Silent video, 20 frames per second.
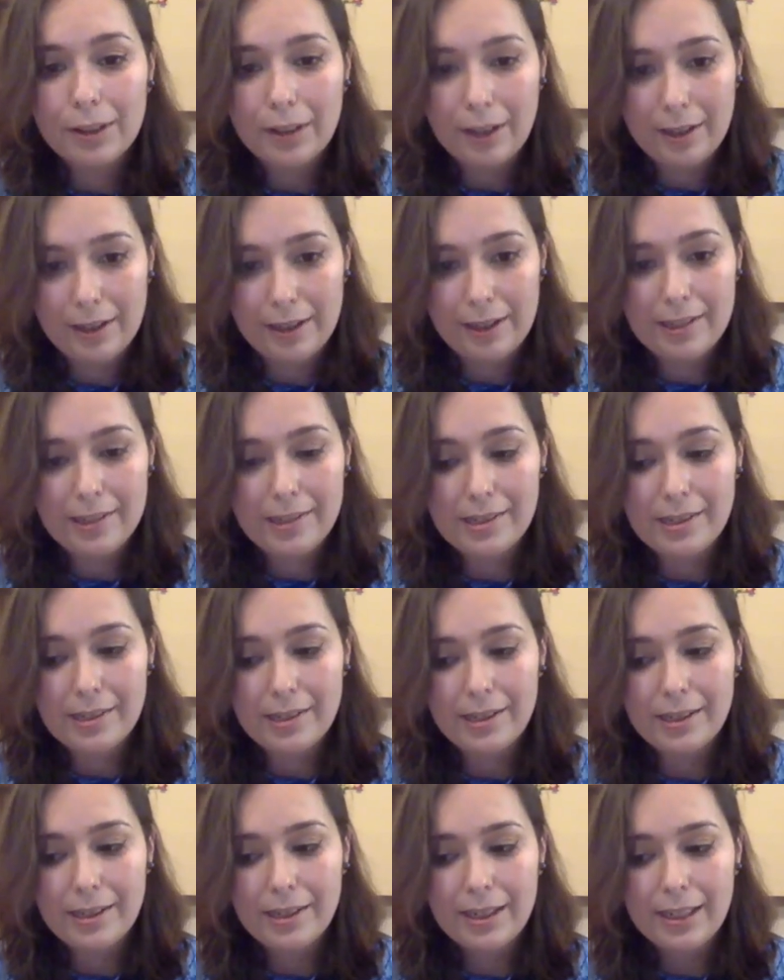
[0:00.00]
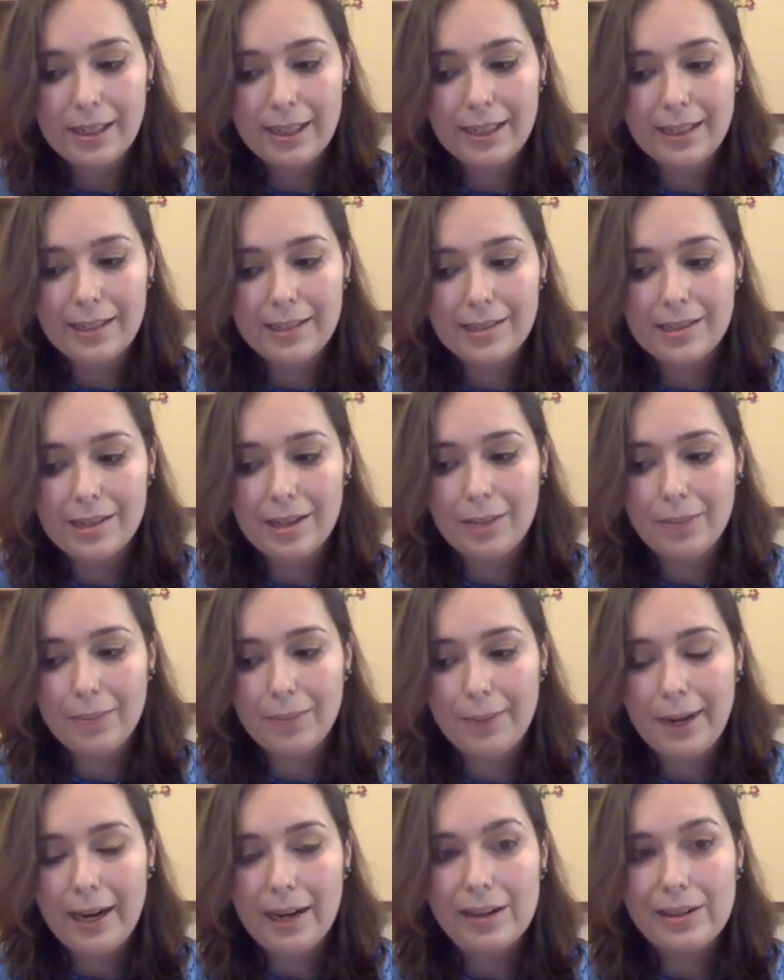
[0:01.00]
artist is
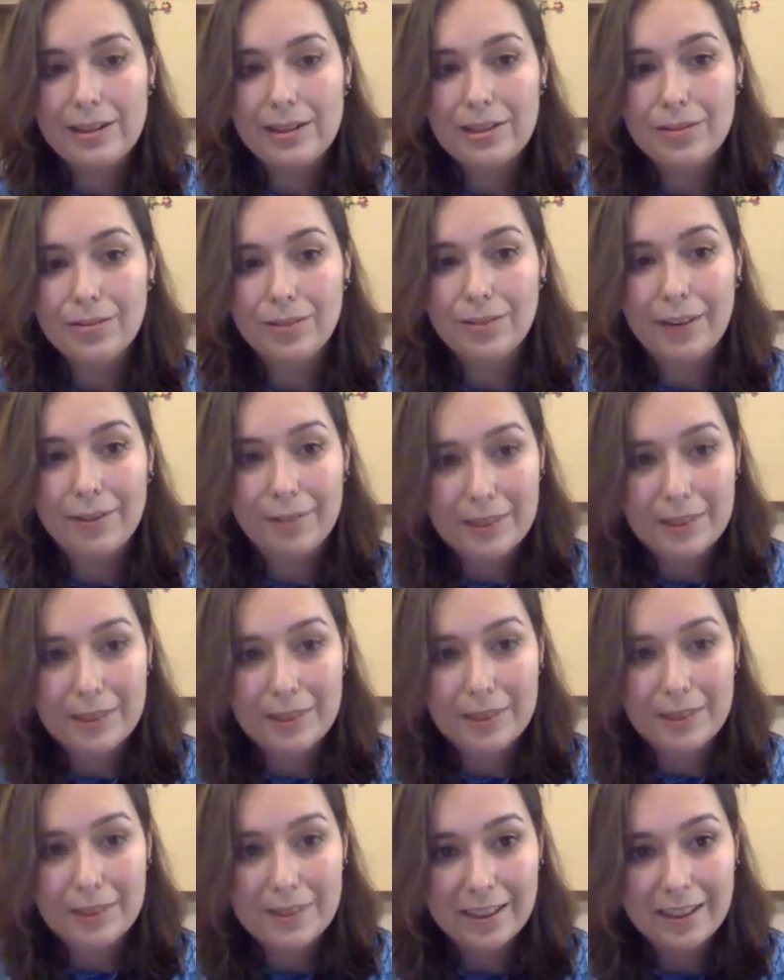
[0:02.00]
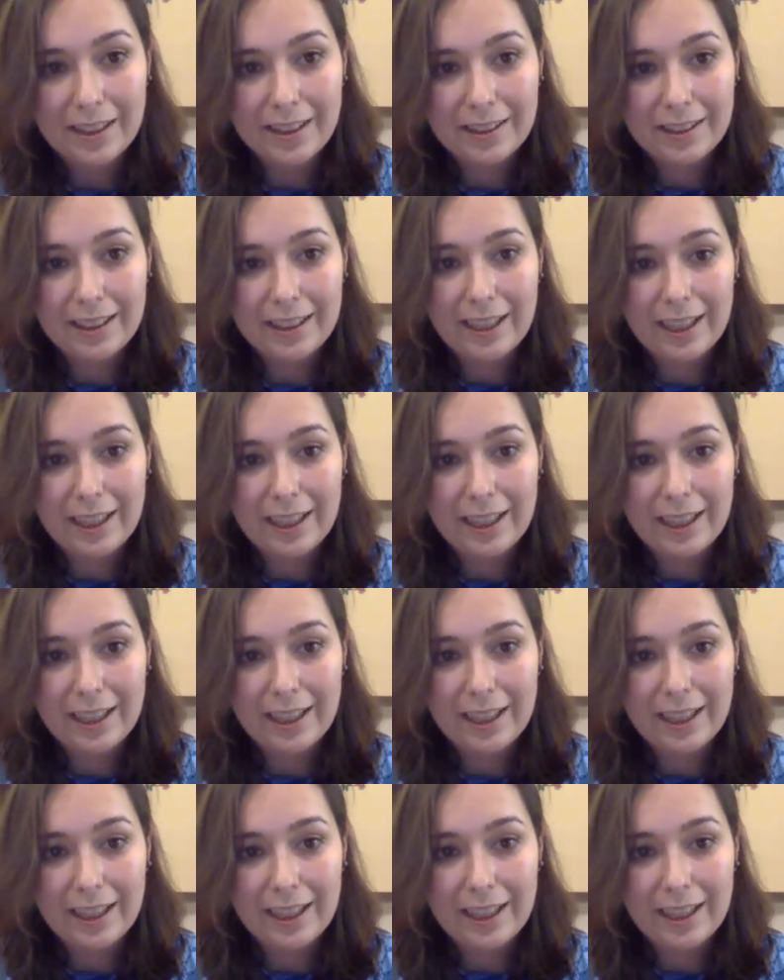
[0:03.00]
about referencing,